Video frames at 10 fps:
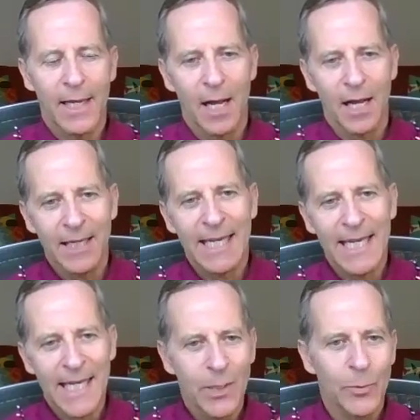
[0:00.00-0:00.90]

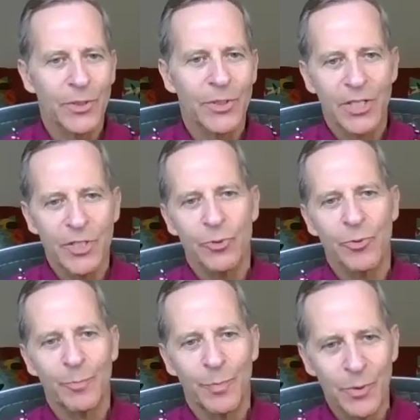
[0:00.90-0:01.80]
unequal
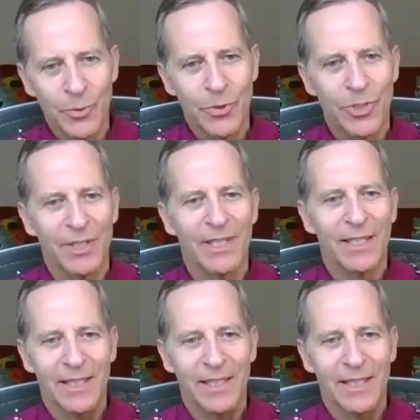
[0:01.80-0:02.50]
distribution